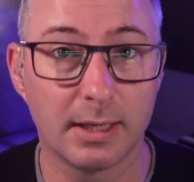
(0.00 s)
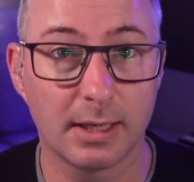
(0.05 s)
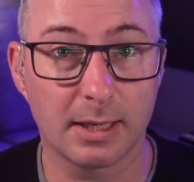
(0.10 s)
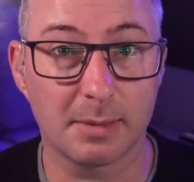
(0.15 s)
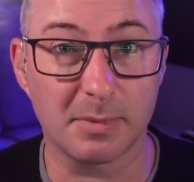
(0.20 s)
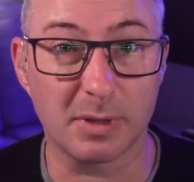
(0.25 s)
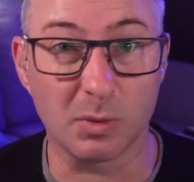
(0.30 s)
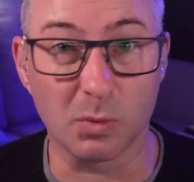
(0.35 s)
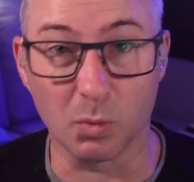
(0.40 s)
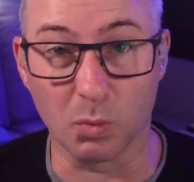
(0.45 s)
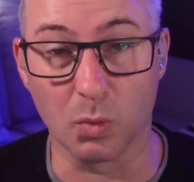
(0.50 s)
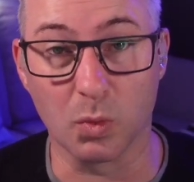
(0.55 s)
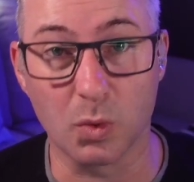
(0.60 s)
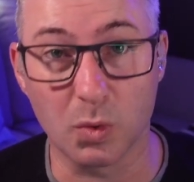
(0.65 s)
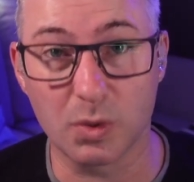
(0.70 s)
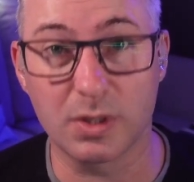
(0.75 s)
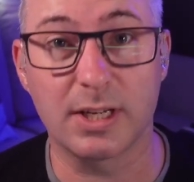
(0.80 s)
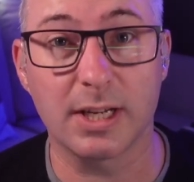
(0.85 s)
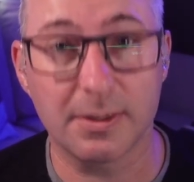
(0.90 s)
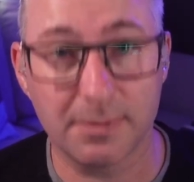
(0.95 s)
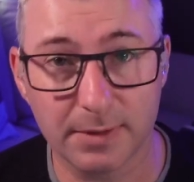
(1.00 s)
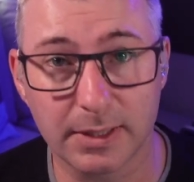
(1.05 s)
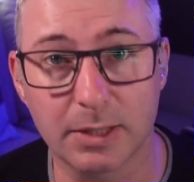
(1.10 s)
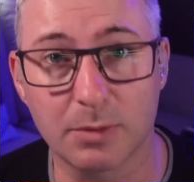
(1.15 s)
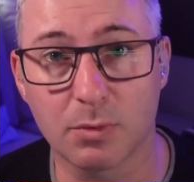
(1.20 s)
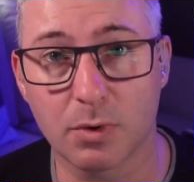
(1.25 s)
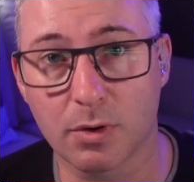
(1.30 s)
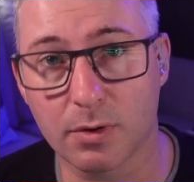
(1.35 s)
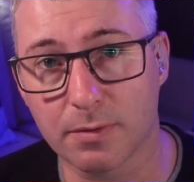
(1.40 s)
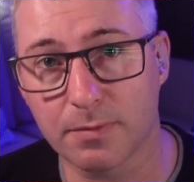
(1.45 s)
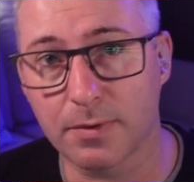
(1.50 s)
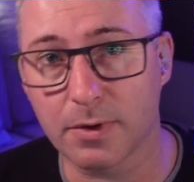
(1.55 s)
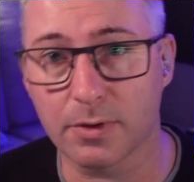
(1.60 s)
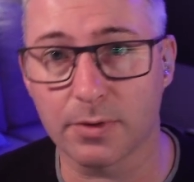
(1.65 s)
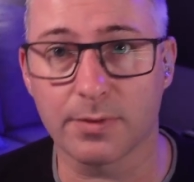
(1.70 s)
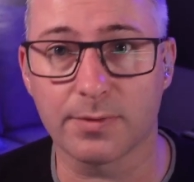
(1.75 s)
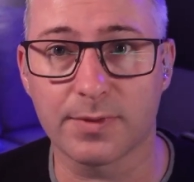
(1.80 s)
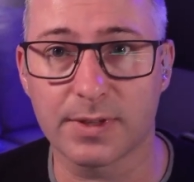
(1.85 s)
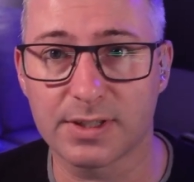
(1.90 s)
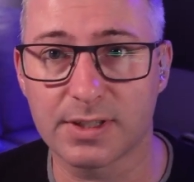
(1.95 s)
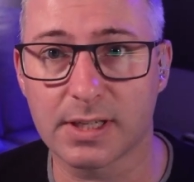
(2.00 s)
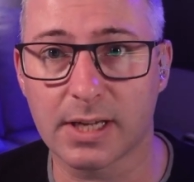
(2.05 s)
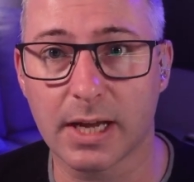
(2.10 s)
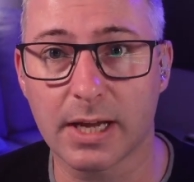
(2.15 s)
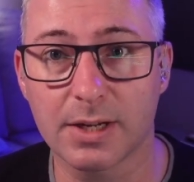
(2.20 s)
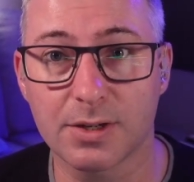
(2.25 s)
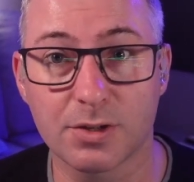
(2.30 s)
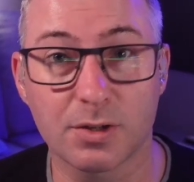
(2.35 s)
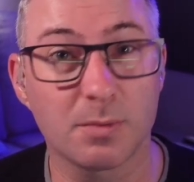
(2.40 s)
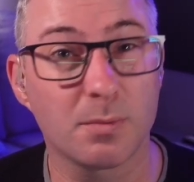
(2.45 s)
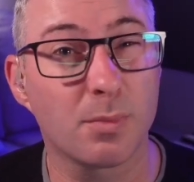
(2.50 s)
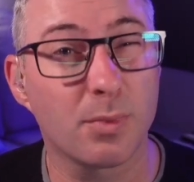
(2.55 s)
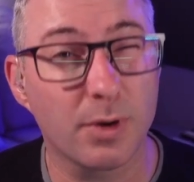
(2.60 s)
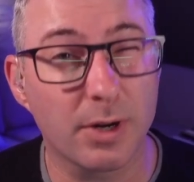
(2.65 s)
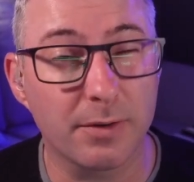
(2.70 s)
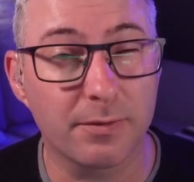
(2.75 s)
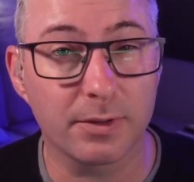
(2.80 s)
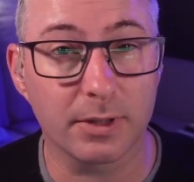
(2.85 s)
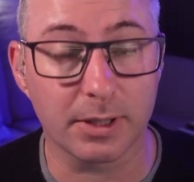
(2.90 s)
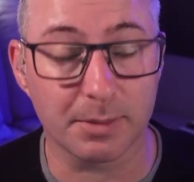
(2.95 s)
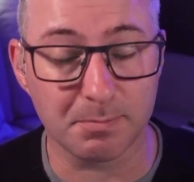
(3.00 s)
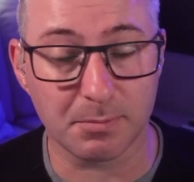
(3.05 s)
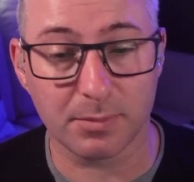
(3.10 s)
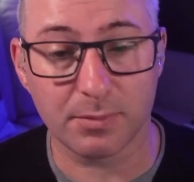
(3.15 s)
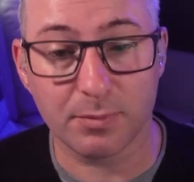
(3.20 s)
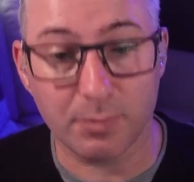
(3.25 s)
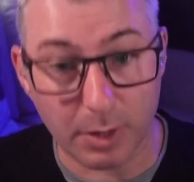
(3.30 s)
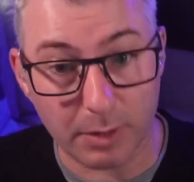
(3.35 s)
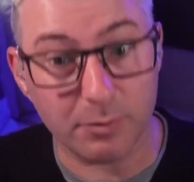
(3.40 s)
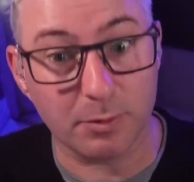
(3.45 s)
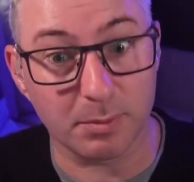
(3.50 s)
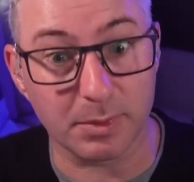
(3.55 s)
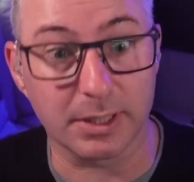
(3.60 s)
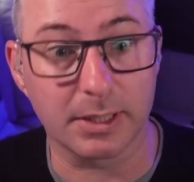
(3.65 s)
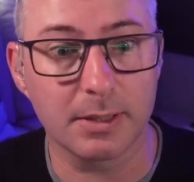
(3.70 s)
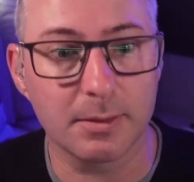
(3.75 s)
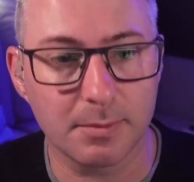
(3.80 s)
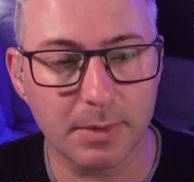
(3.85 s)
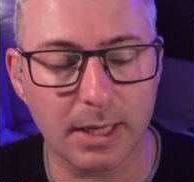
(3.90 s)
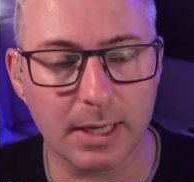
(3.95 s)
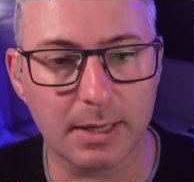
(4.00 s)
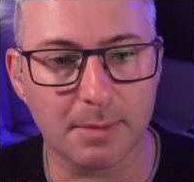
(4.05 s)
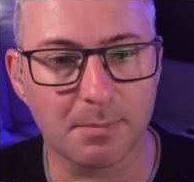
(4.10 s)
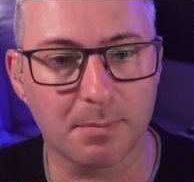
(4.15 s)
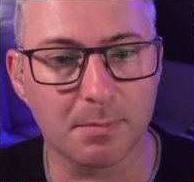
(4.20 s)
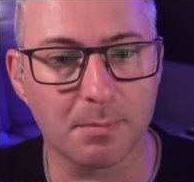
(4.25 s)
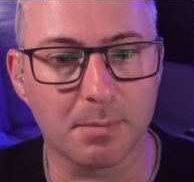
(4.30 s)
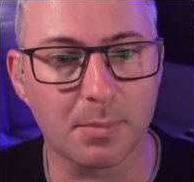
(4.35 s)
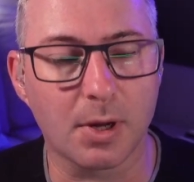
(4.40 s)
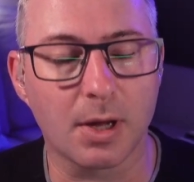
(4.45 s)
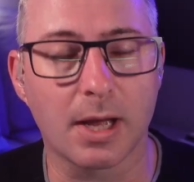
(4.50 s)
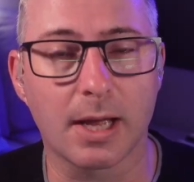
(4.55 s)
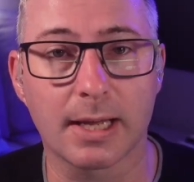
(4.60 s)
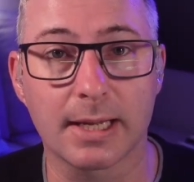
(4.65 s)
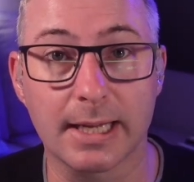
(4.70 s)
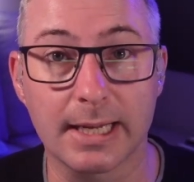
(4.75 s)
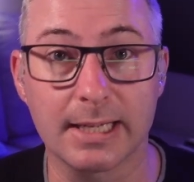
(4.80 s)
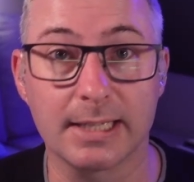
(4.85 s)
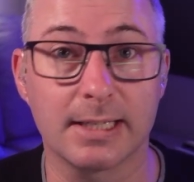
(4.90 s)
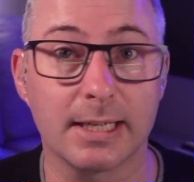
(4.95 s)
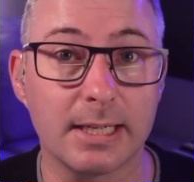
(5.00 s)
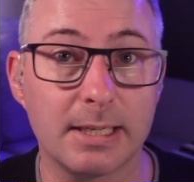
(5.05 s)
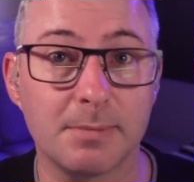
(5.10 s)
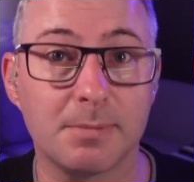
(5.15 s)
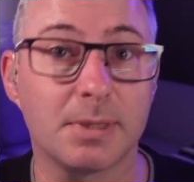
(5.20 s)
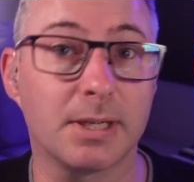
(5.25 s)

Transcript: it would definitely warrant further investigation, preferably by ED.